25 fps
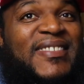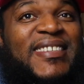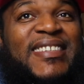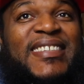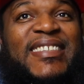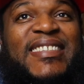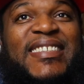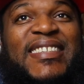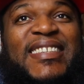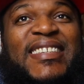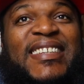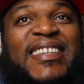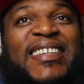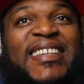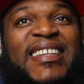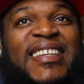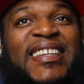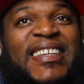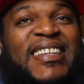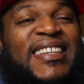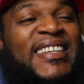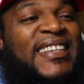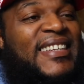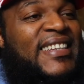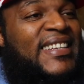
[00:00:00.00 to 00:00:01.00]

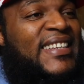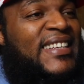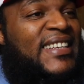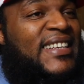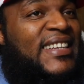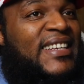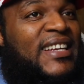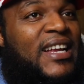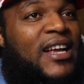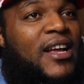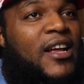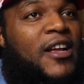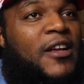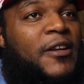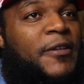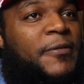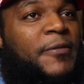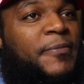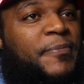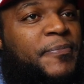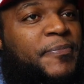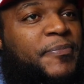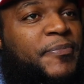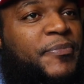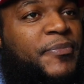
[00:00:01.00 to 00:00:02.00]
Like uh.
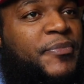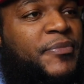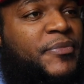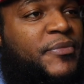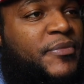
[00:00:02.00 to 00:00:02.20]
Uh-uh.